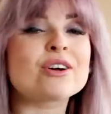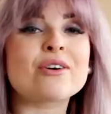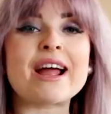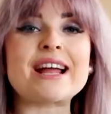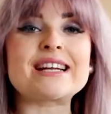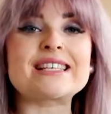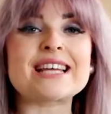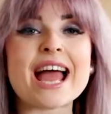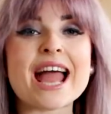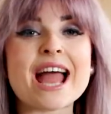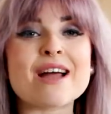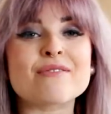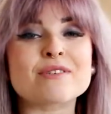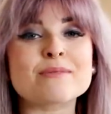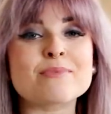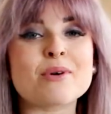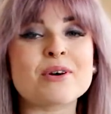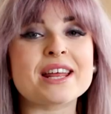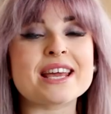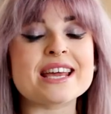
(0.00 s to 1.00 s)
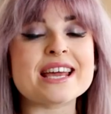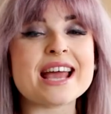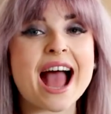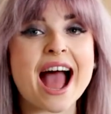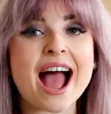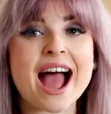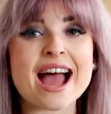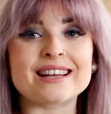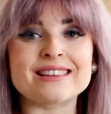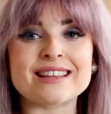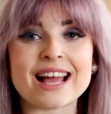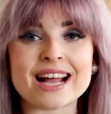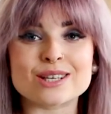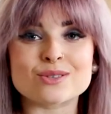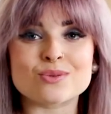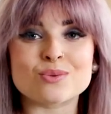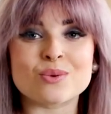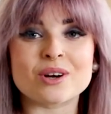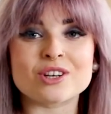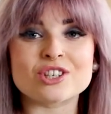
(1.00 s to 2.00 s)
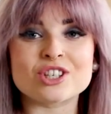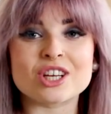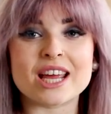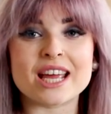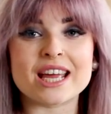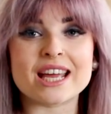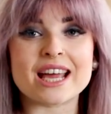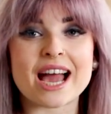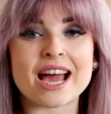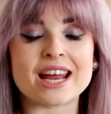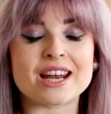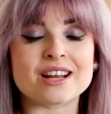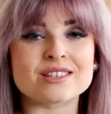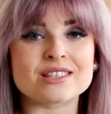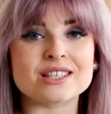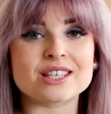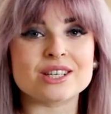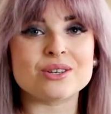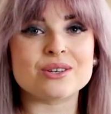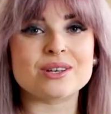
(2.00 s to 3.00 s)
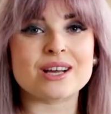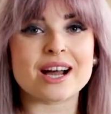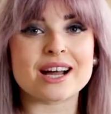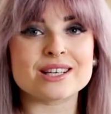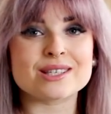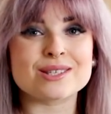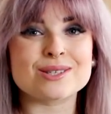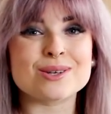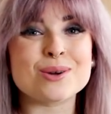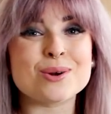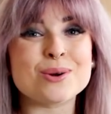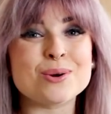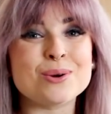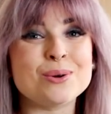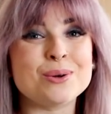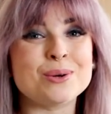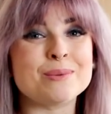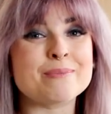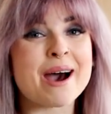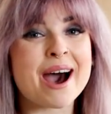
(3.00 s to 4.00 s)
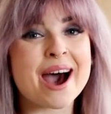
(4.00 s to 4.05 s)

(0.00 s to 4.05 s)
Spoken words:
a great day, everybody, and thanks for watching, and I'll see you guys soon.